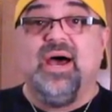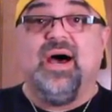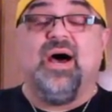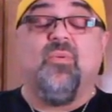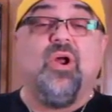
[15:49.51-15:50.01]

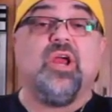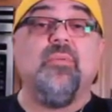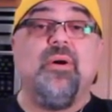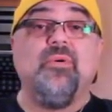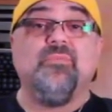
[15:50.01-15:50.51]
I uh, want to
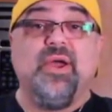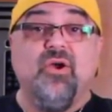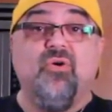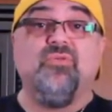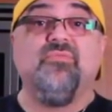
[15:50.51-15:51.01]
come out with my
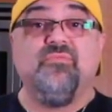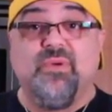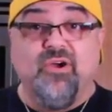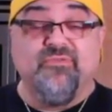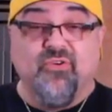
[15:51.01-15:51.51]
own
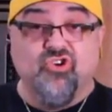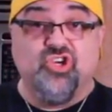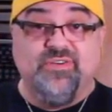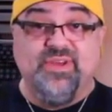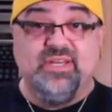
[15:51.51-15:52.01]
my own
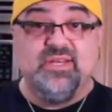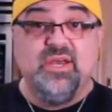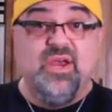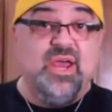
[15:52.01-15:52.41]
version of it